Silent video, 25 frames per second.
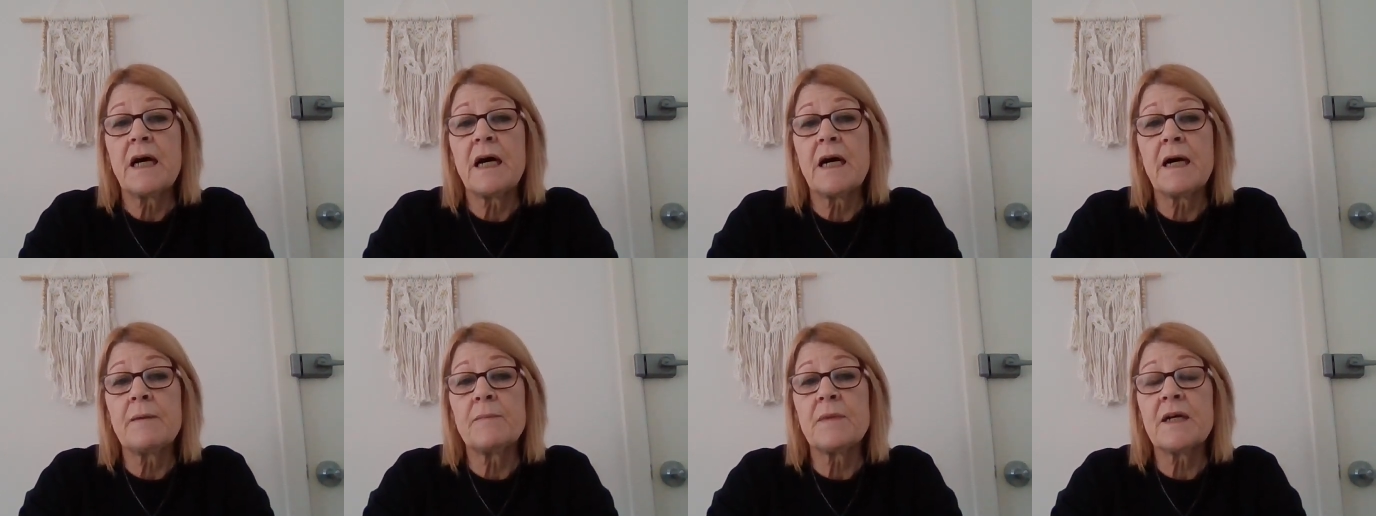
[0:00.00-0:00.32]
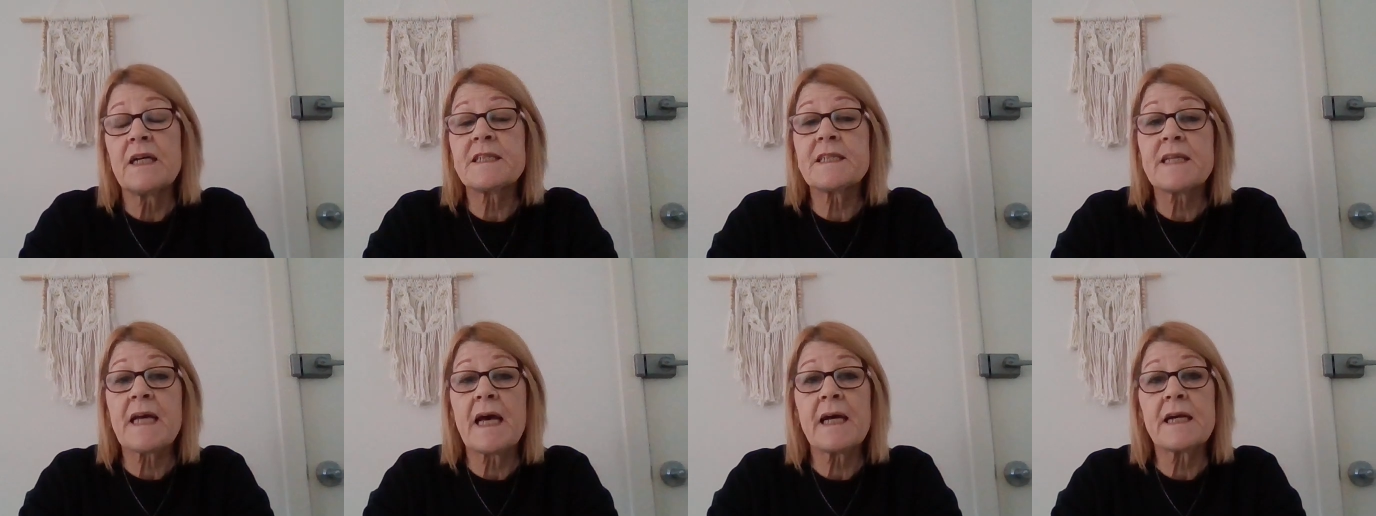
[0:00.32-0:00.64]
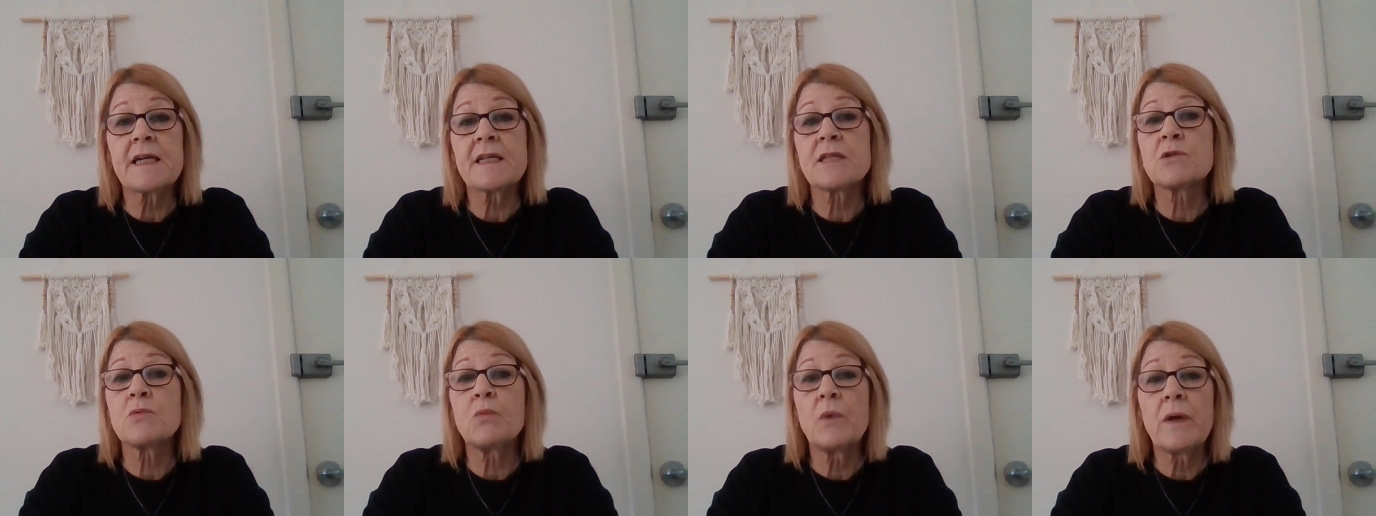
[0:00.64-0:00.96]

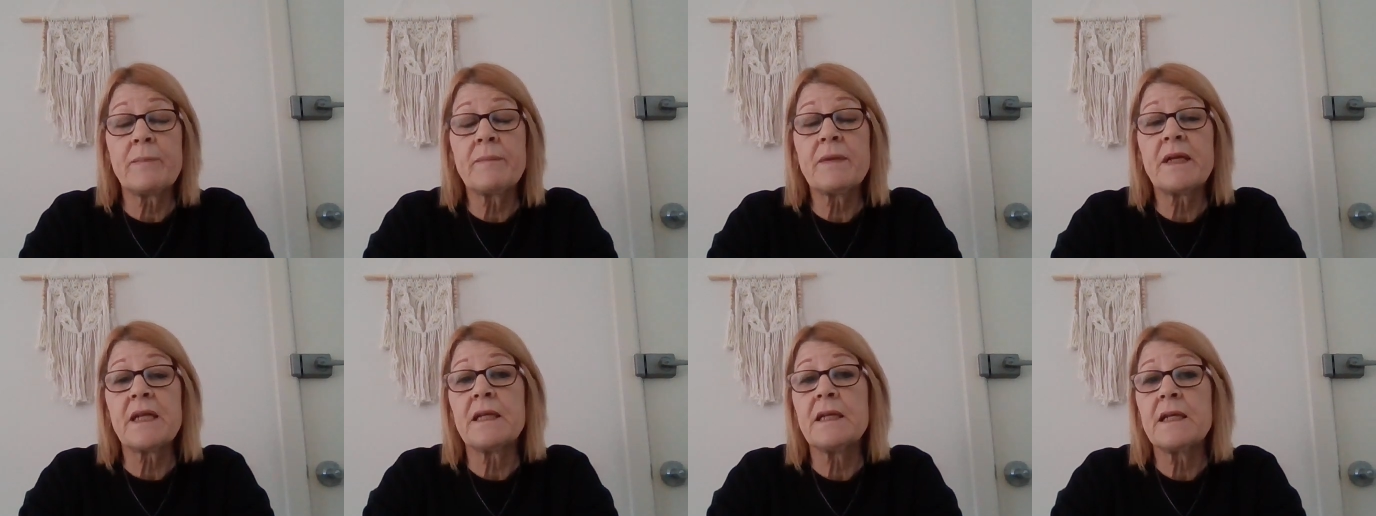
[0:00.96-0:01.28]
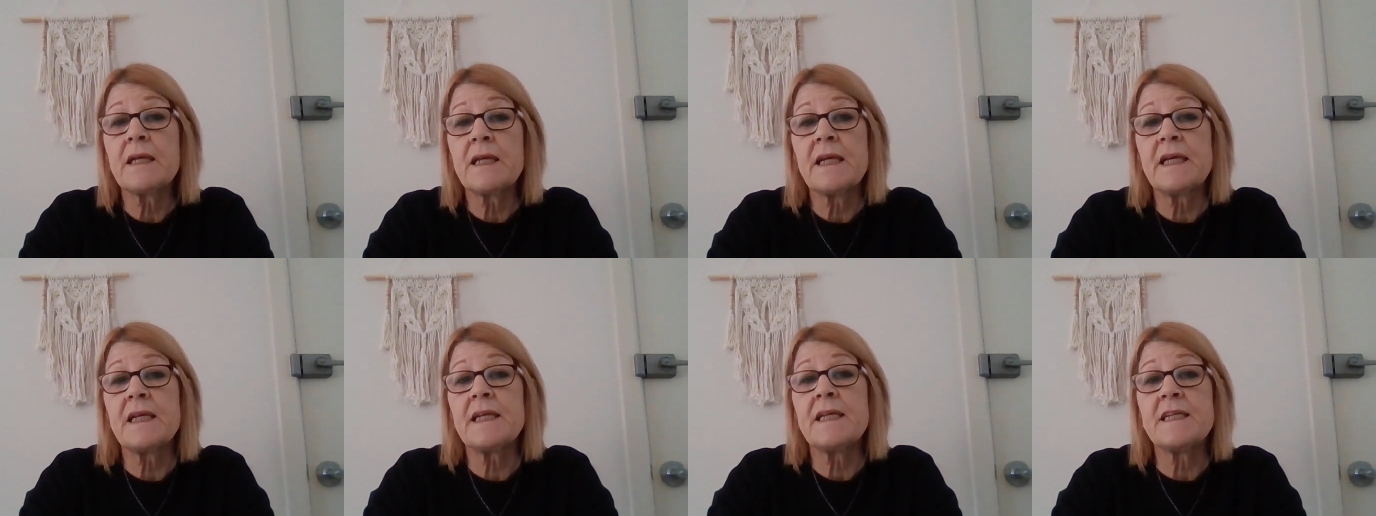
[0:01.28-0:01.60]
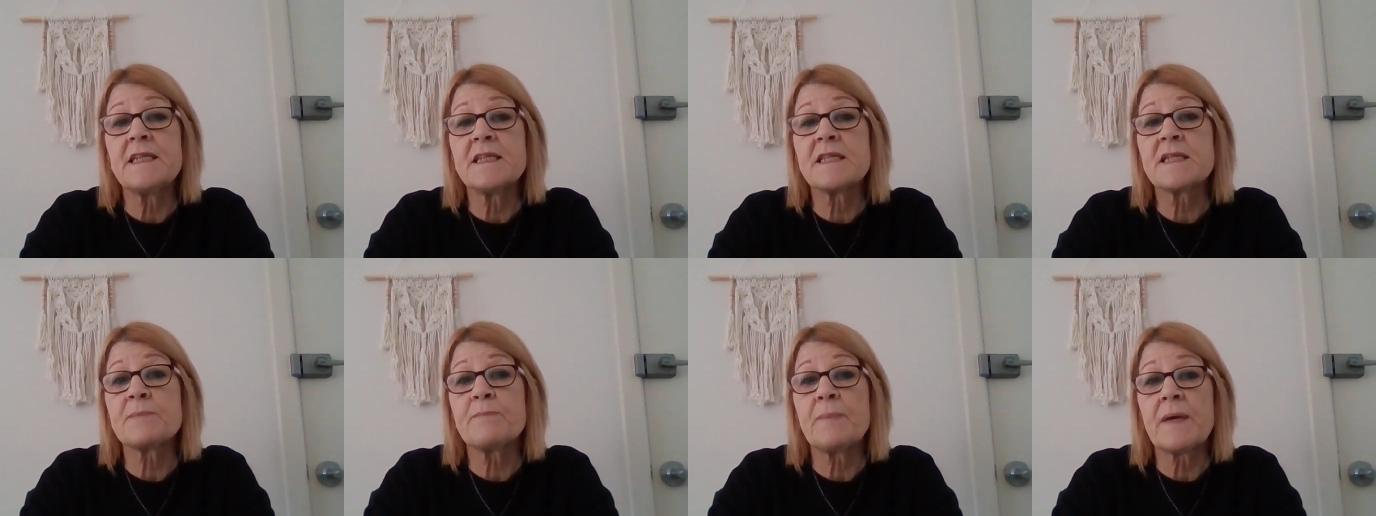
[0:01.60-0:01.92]
attacks women in
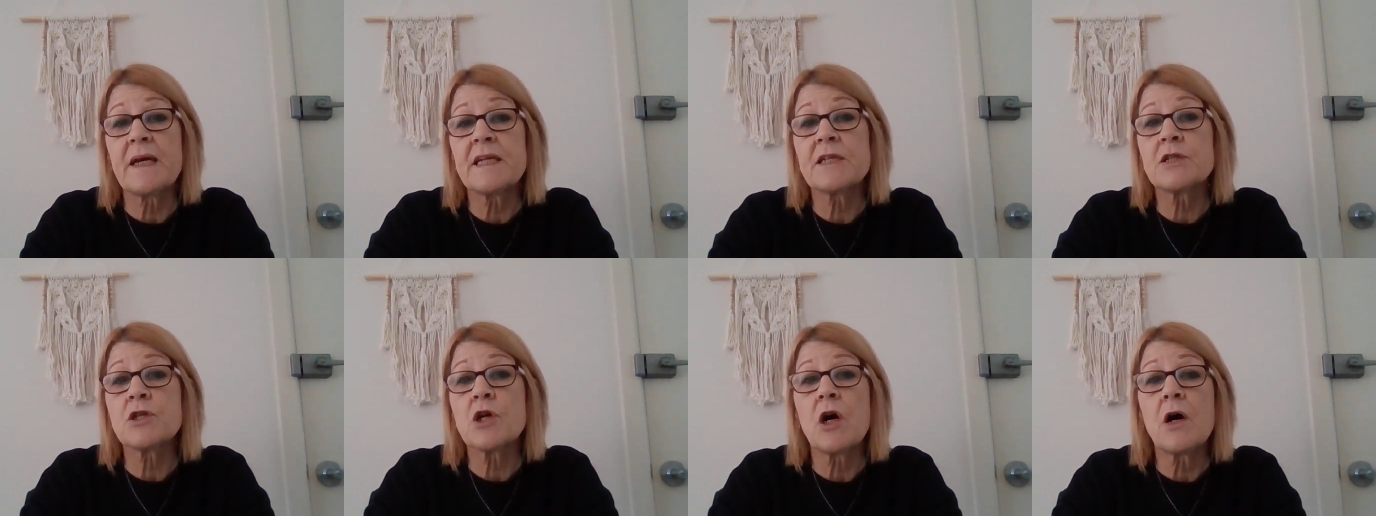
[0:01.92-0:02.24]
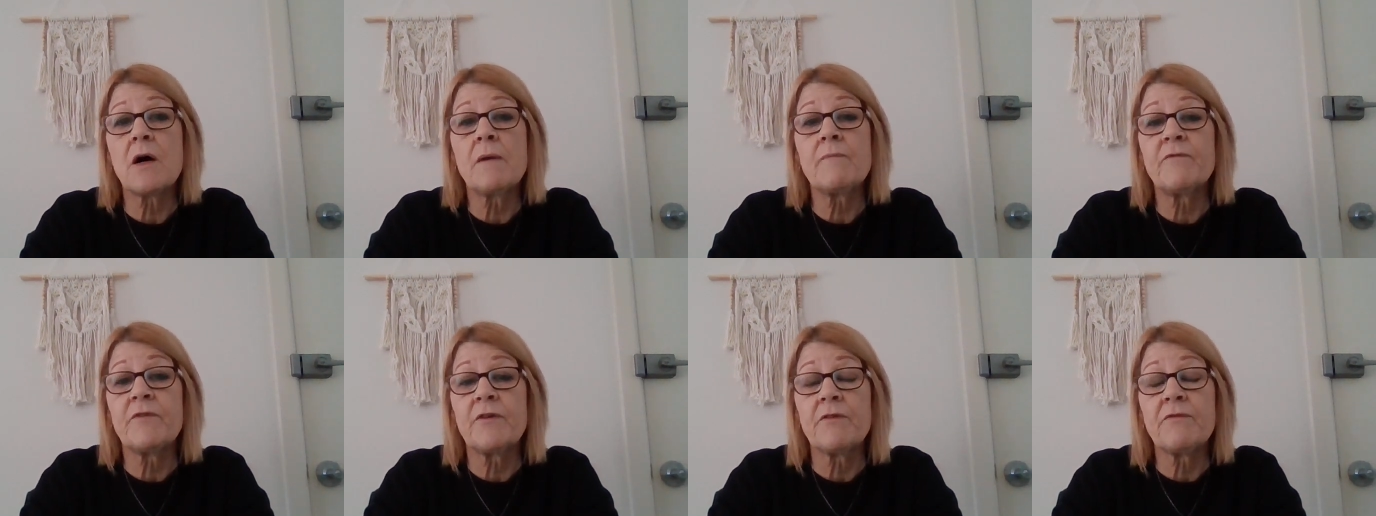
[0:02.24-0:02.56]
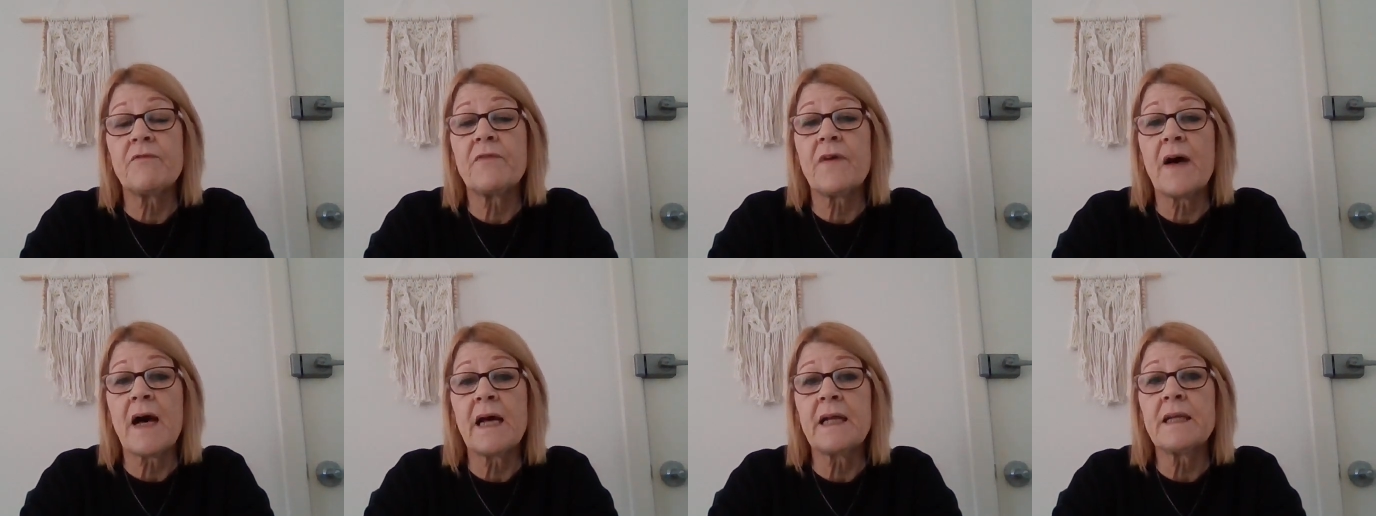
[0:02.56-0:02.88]
his spare time
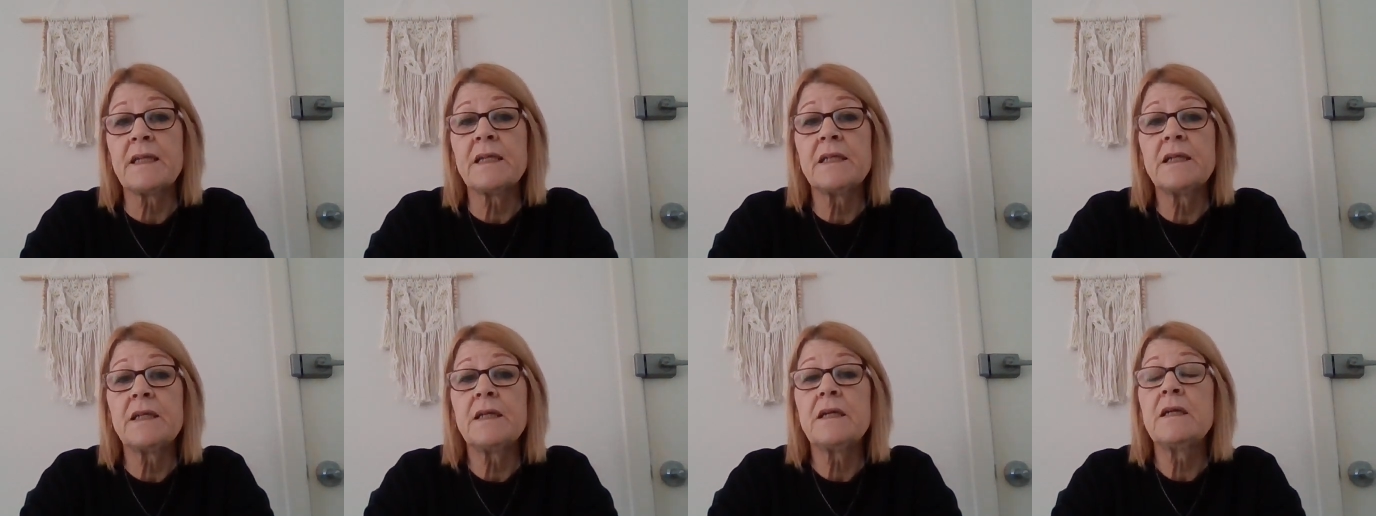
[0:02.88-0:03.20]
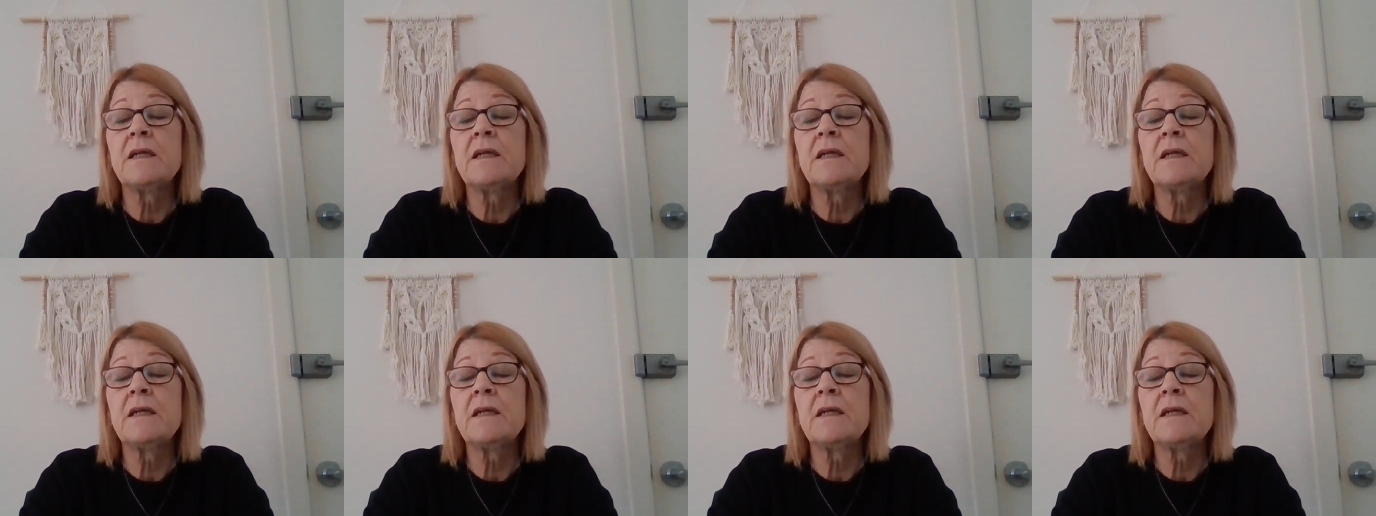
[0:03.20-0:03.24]
for fun.